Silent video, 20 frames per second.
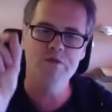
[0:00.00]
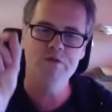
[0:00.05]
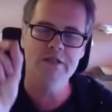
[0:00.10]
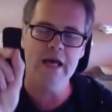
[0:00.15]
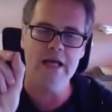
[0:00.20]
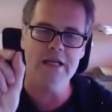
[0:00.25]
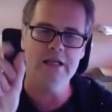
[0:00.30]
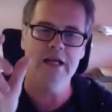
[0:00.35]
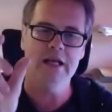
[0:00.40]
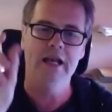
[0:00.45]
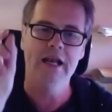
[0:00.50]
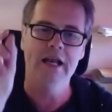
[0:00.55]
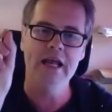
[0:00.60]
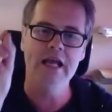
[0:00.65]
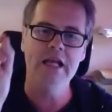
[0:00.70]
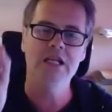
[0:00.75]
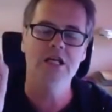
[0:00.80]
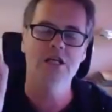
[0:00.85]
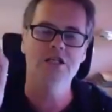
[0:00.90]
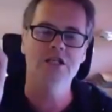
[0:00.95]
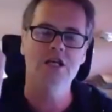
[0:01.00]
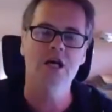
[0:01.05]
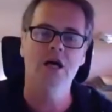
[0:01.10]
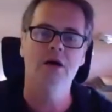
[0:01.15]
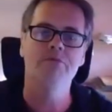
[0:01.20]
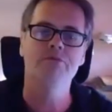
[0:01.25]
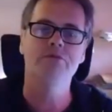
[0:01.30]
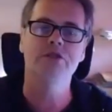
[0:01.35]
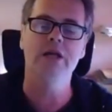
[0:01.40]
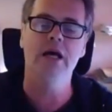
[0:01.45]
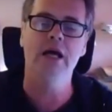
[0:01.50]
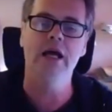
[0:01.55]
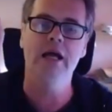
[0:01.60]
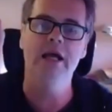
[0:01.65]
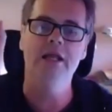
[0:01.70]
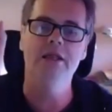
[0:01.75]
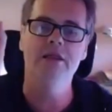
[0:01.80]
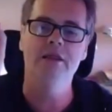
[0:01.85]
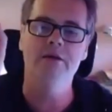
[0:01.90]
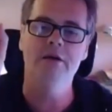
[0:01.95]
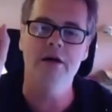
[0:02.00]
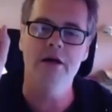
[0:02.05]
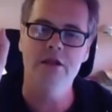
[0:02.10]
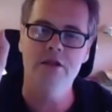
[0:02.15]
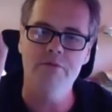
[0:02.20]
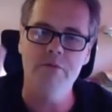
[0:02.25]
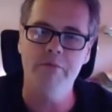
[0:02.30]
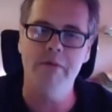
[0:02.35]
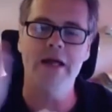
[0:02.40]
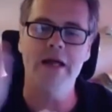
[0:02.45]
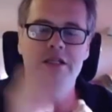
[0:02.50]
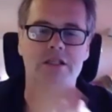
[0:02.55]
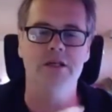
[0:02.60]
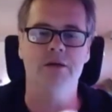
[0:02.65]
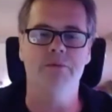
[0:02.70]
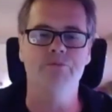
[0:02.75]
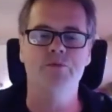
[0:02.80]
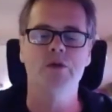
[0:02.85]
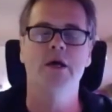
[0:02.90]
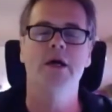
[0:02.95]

get linear terms in the in the momentum.